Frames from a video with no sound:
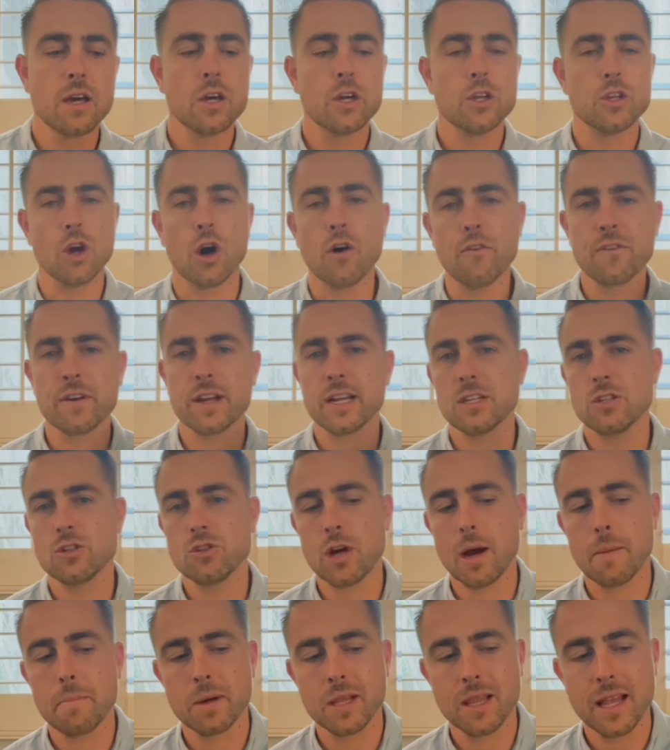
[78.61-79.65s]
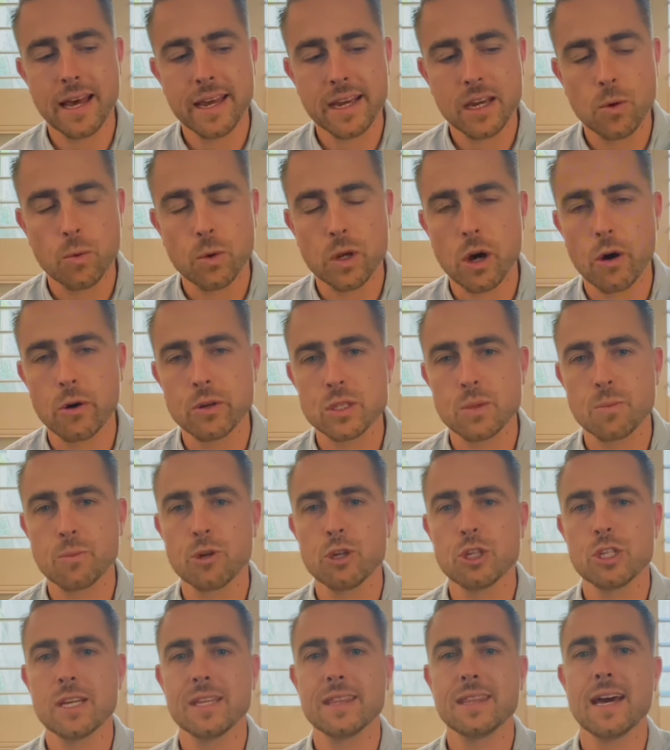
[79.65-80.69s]
Don't forget to drop a like, would always
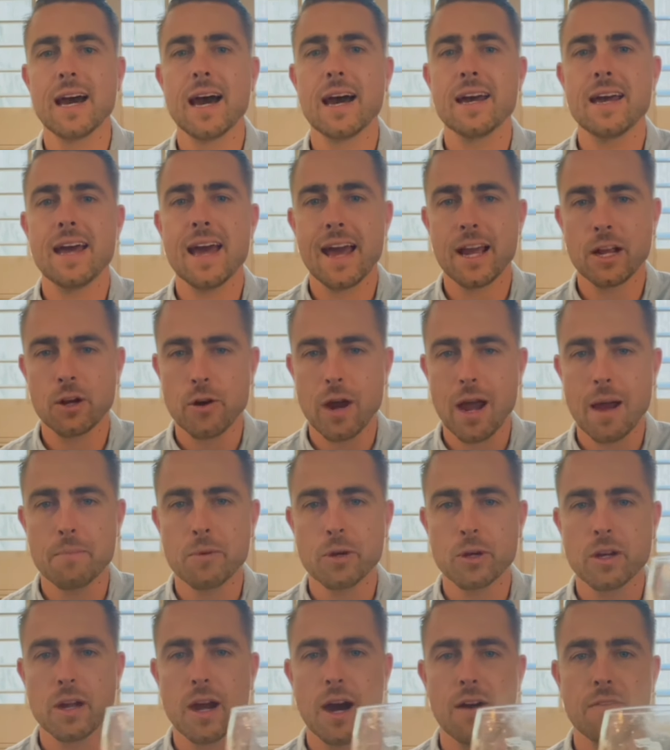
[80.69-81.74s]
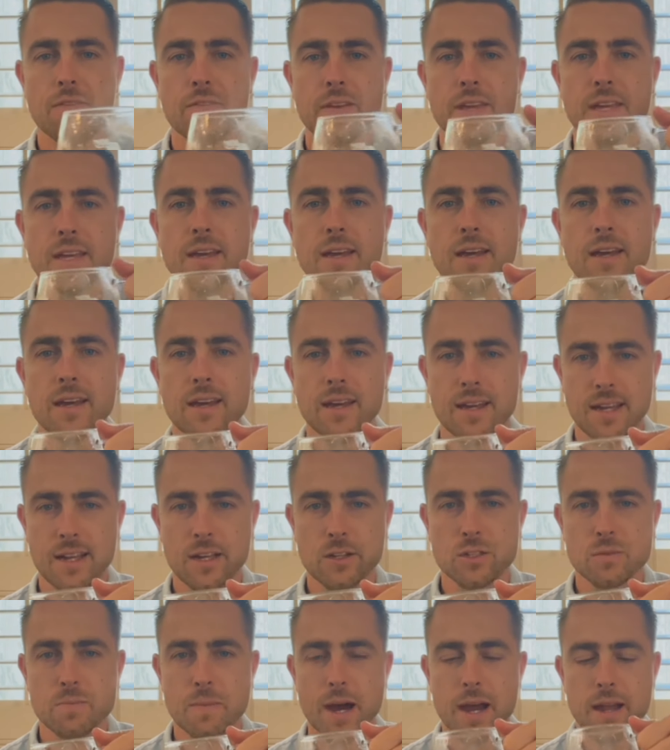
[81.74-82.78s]
appreciate that, and grab your coffee.
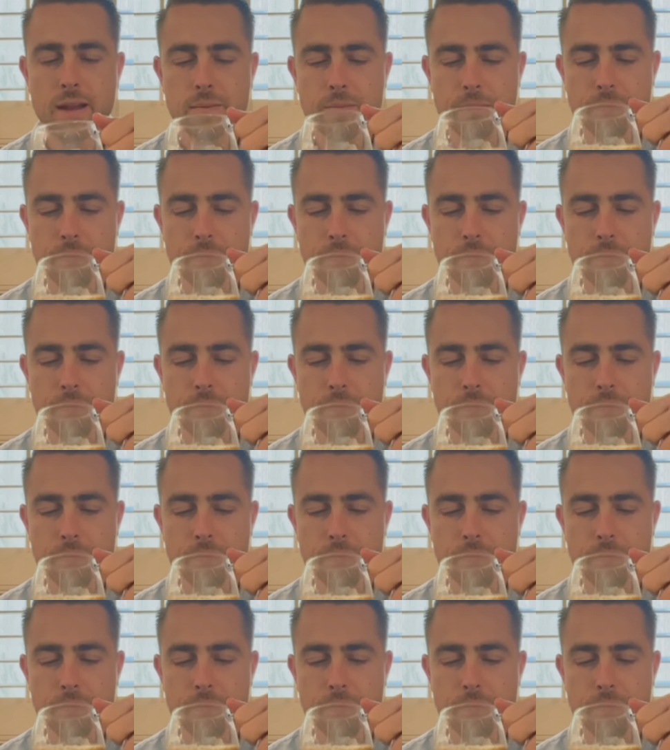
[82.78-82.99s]
Here's mine.